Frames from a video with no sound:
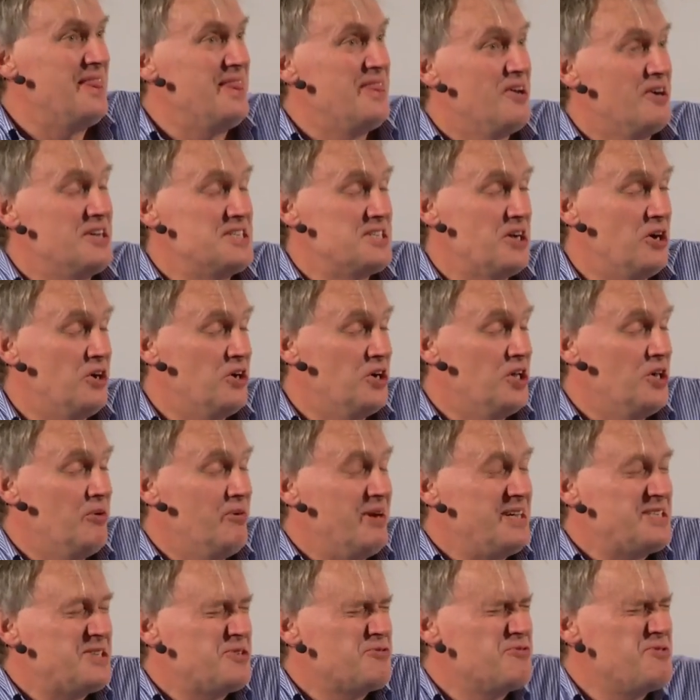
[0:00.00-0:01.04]
There is
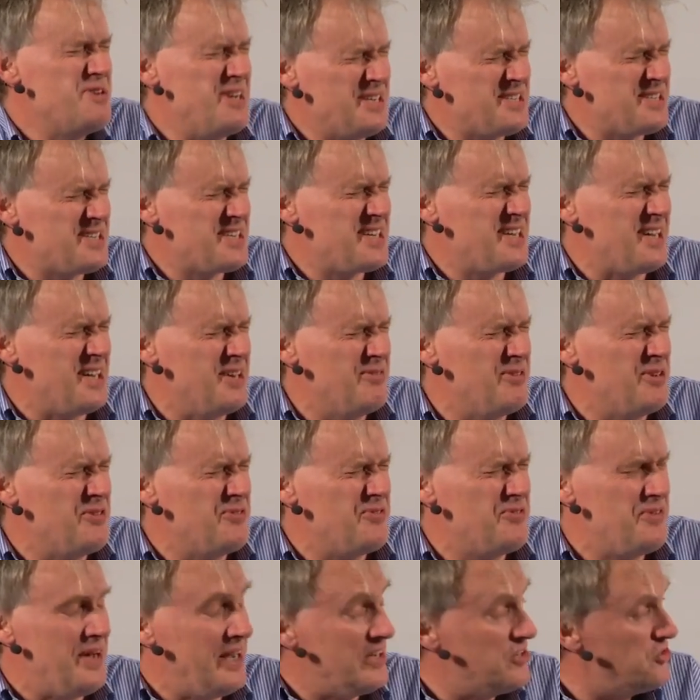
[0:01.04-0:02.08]
always a risk of
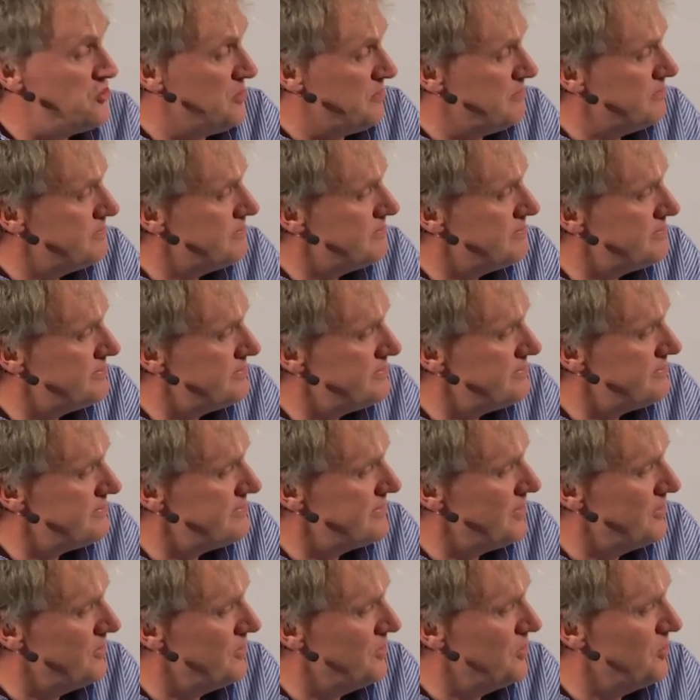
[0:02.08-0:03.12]
infection.
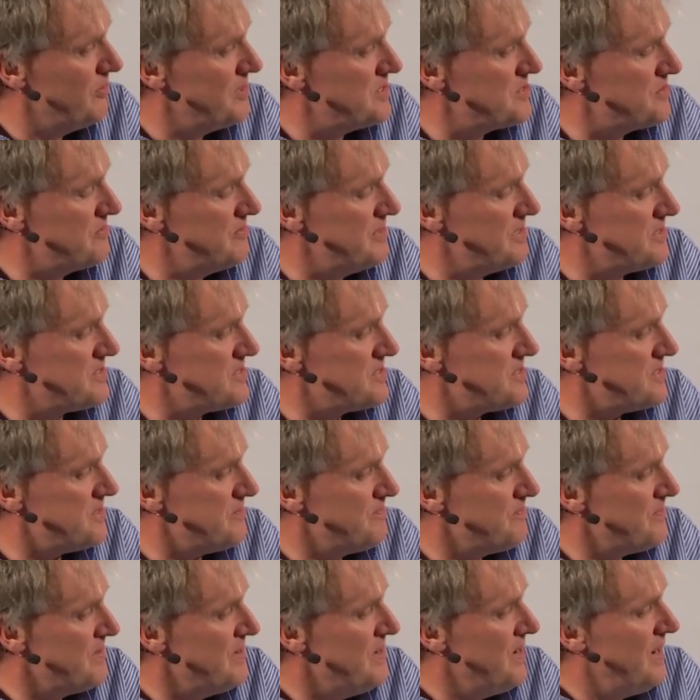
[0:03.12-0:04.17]
Always a risk.
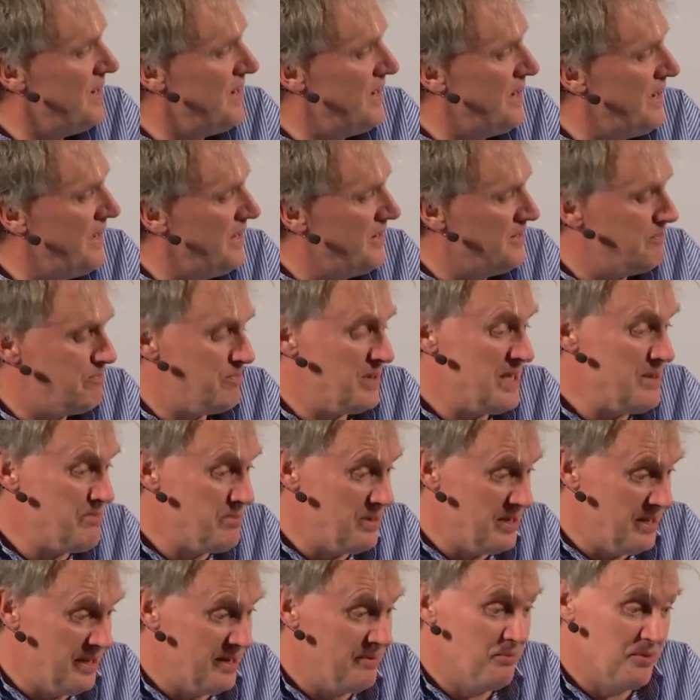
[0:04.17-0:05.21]
And
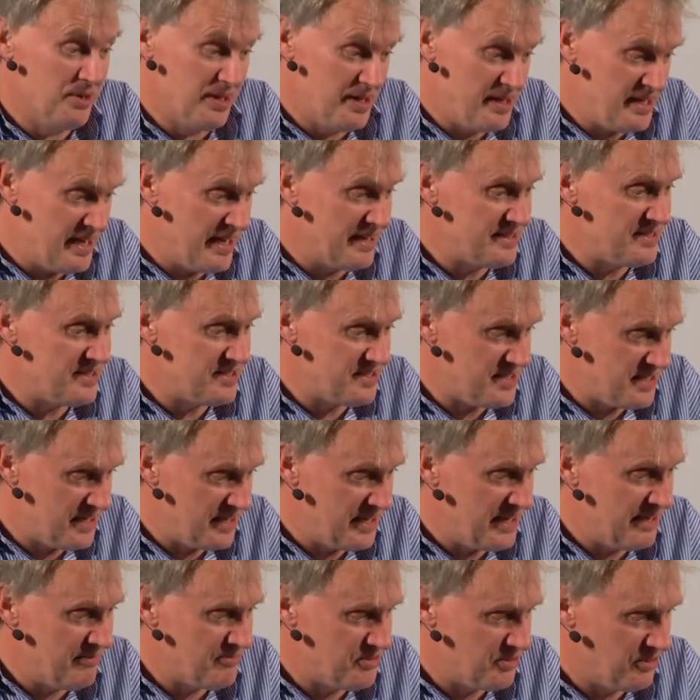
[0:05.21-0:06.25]
people on one of the
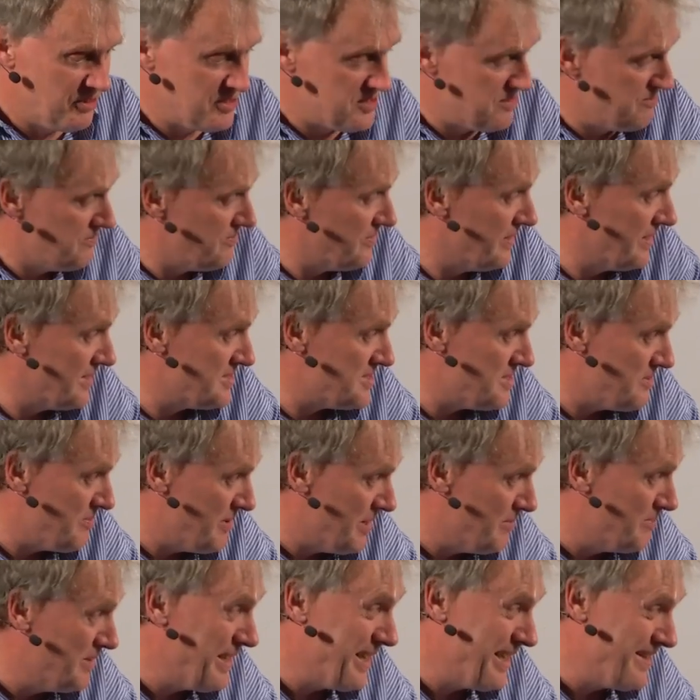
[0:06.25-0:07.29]
anti-TNF drugs,
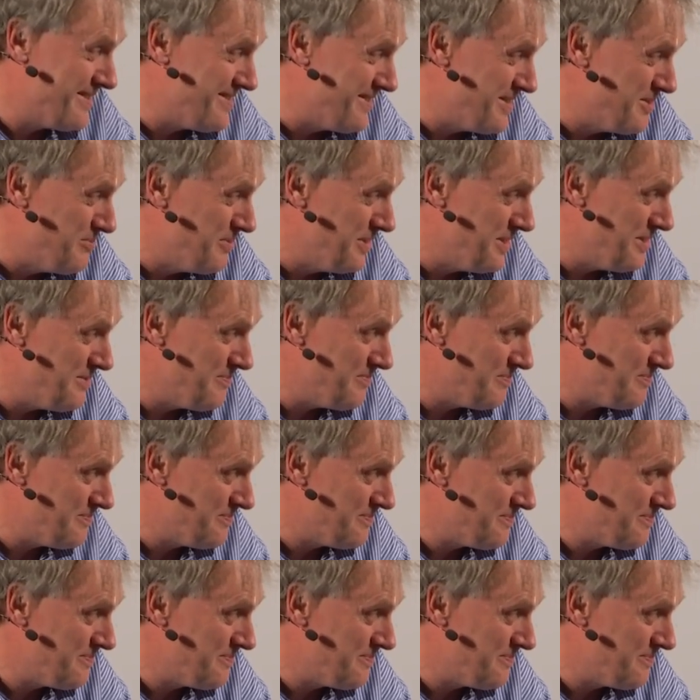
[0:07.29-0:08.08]
infliximab, they get TB.